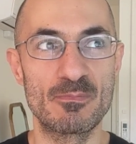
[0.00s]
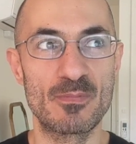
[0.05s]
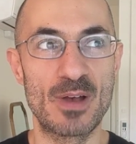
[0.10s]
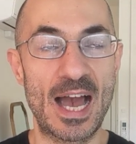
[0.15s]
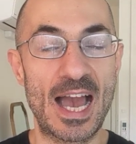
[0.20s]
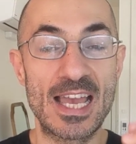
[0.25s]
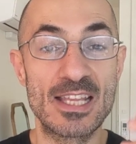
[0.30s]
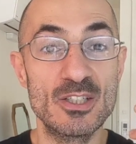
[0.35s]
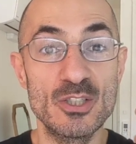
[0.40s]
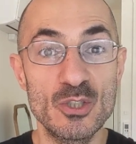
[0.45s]

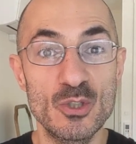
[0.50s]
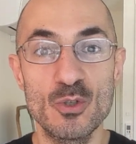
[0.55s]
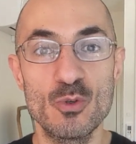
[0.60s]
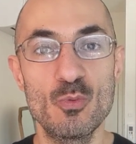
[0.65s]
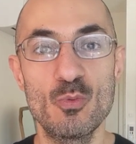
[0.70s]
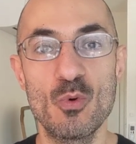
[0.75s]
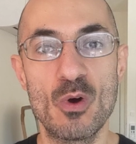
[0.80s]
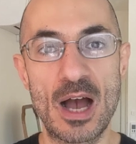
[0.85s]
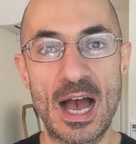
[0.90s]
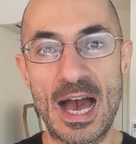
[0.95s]
I
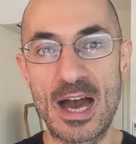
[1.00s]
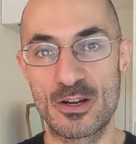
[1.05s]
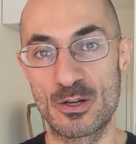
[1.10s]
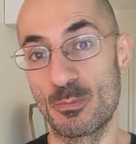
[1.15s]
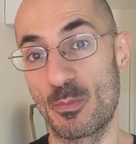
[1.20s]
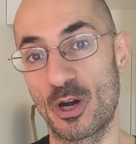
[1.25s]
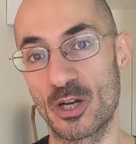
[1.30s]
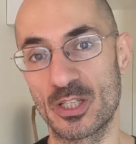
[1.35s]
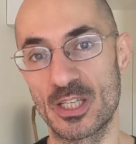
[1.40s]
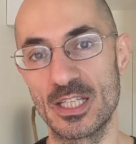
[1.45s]
knew how to
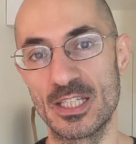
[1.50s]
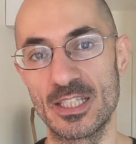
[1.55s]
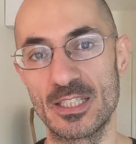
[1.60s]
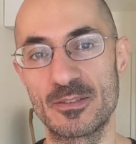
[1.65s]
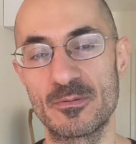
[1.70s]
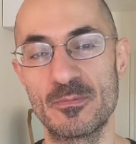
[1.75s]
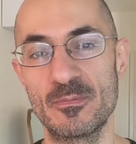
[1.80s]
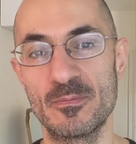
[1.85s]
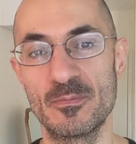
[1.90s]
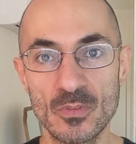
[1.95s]
market
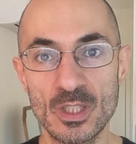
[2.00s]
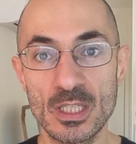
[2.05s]
it.